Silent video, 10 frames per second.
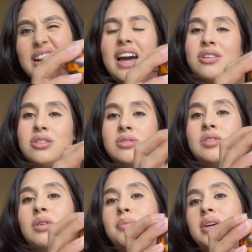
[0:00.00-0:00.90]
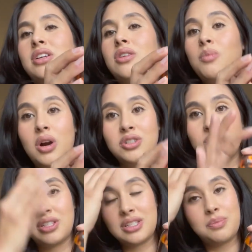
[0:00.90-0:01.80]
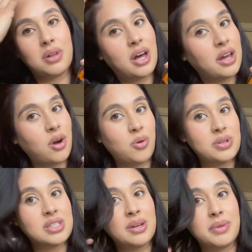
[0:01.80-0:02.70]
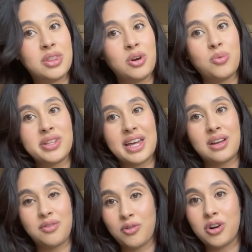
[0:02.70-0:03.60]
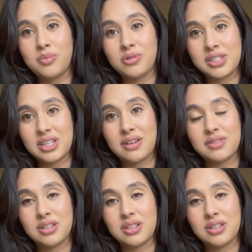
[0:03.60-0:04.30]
I don't know, somewhere, but you know, Marshalls is a plug. Always coming through with like affordable stuff.